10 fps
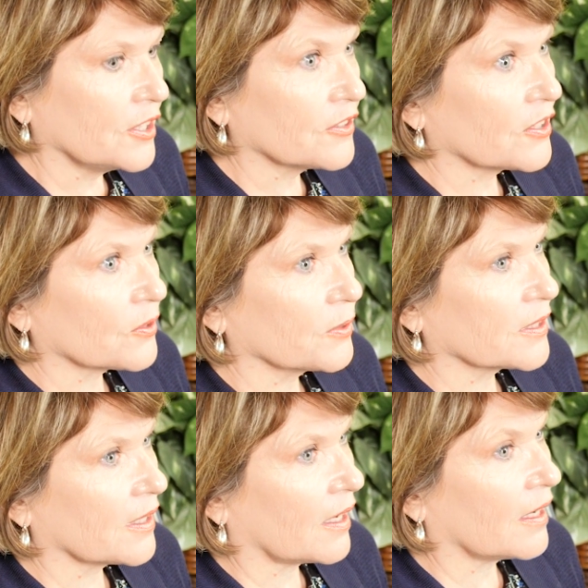Jesus
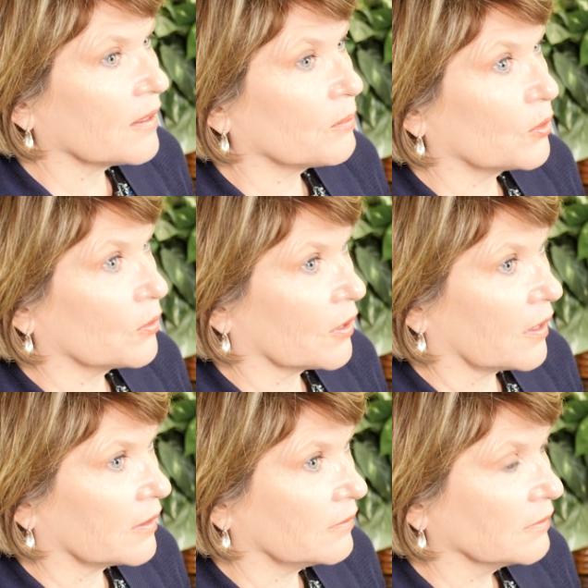was not
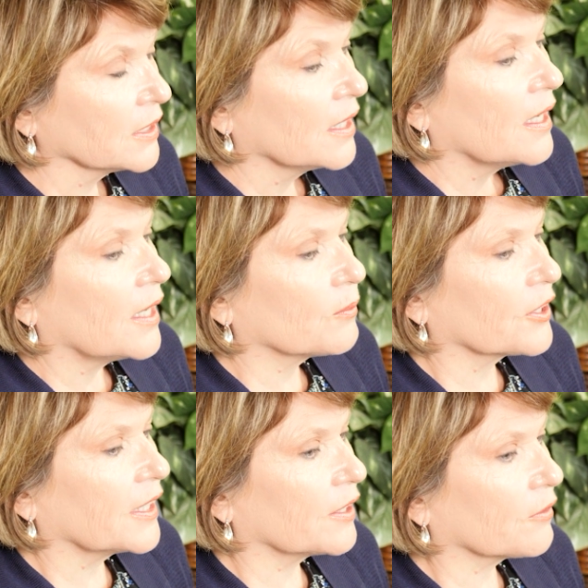born
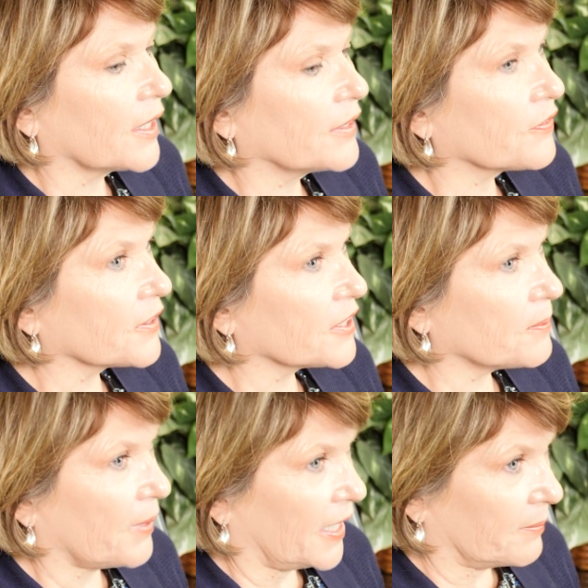and we're getting ready for
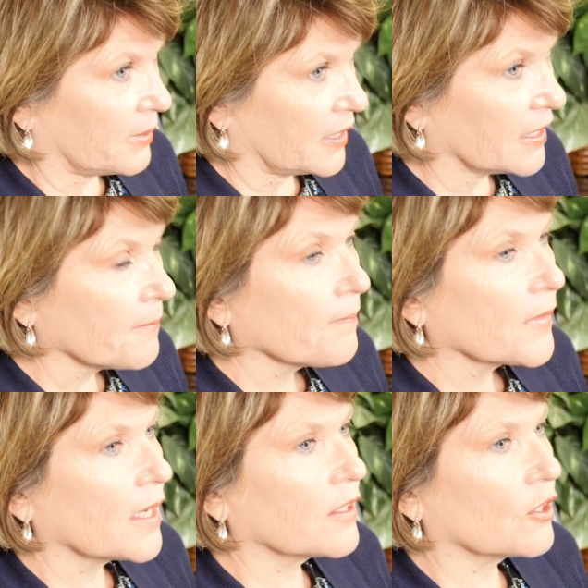this baby.
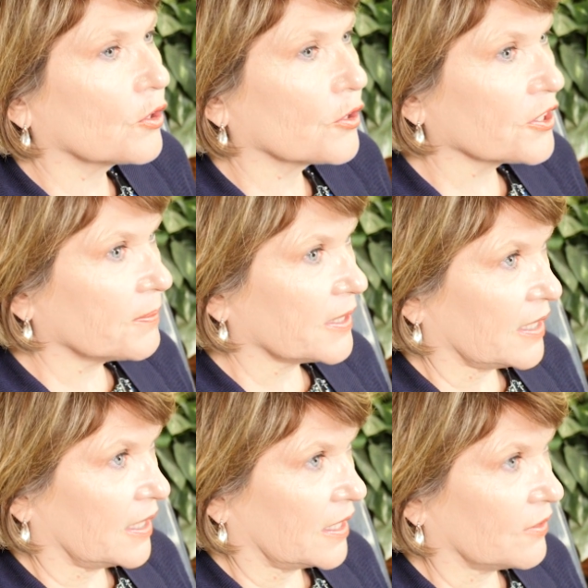And then on
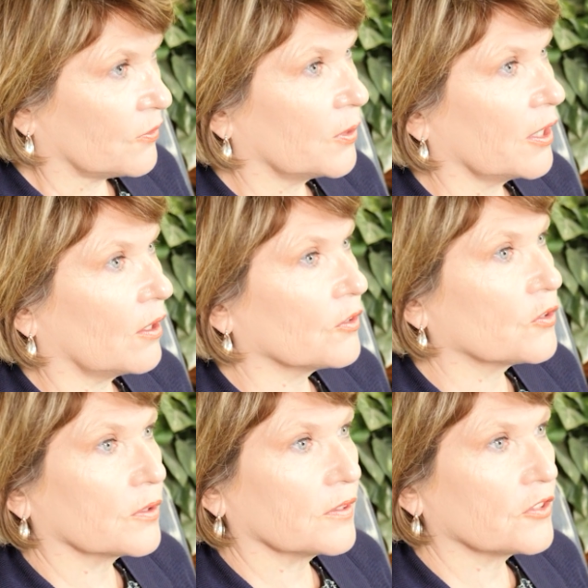Christmas Eve, we
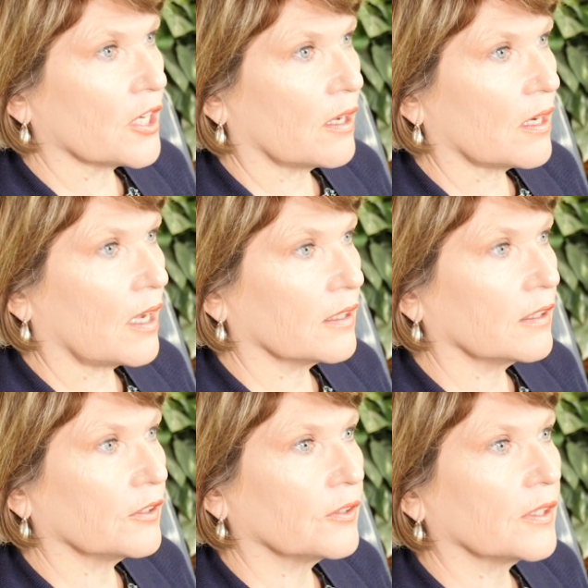all sort of shout
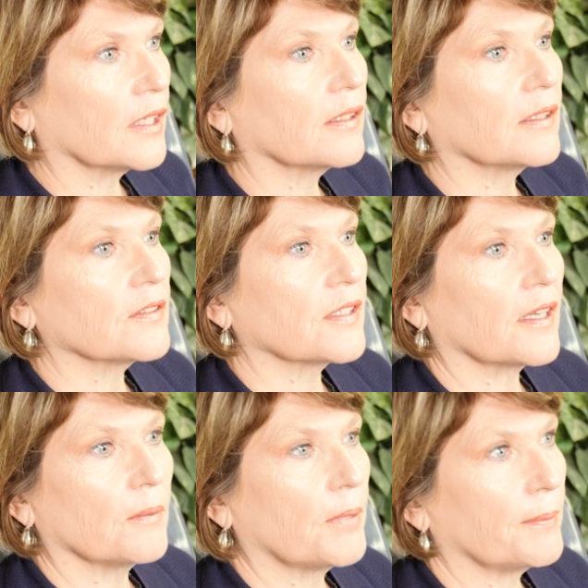hallelujah and
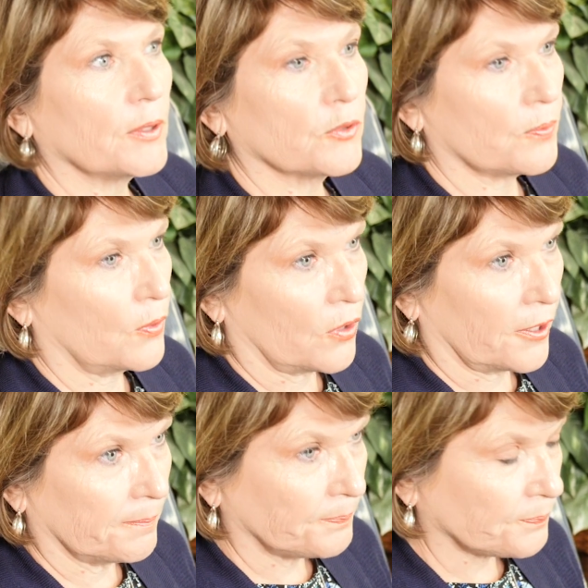say the baby was
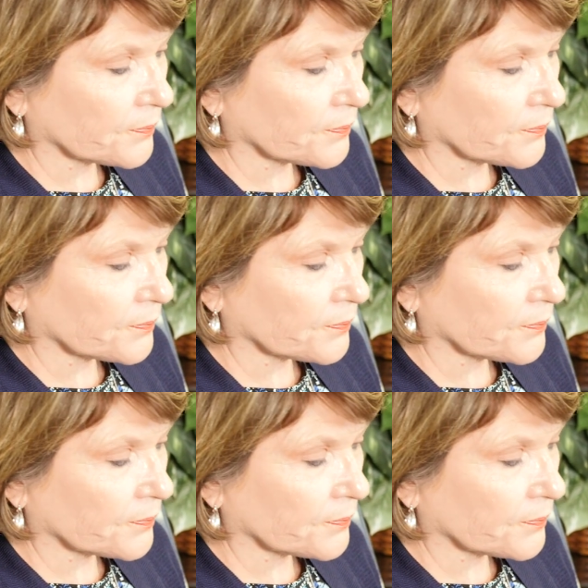born.